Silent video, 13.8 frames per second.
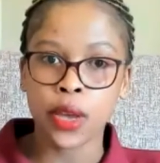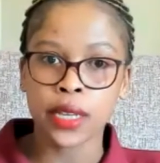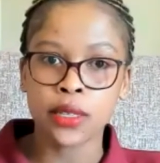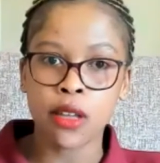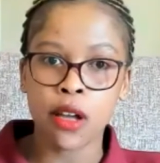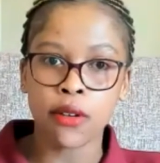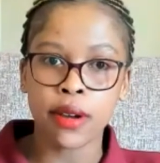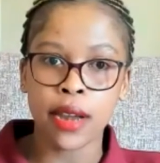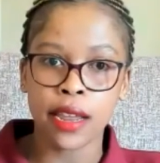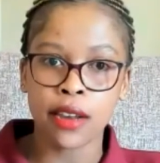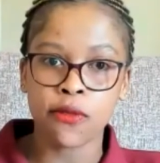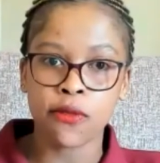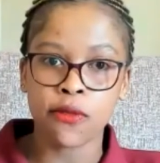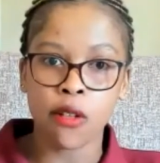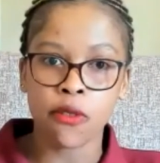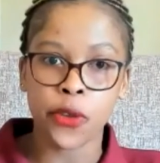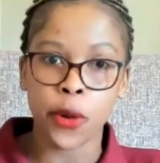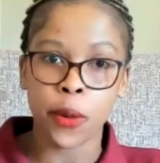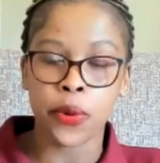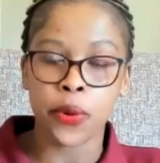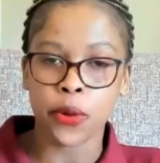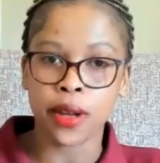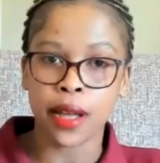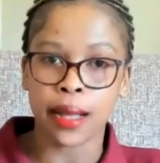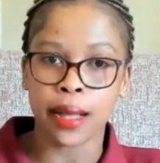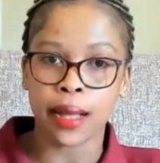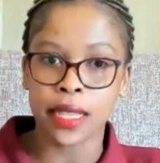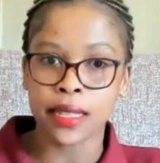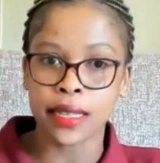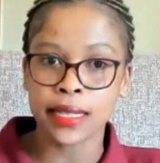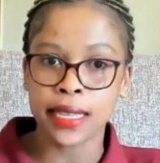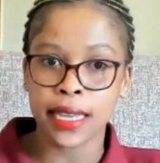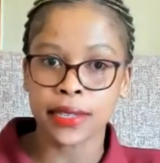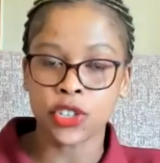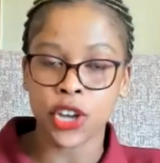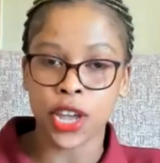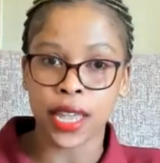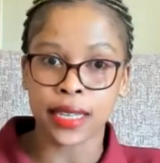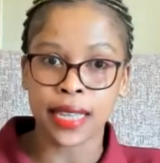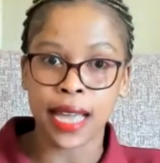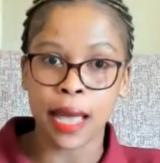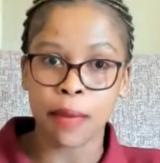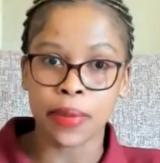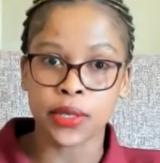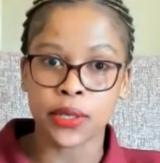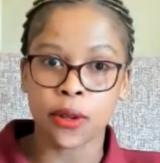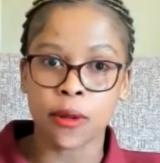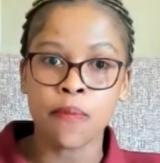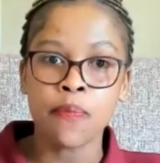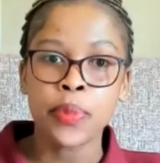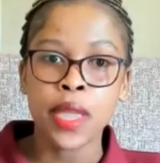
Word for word: It's not going to involve your broker, in this case, Genghis Capital.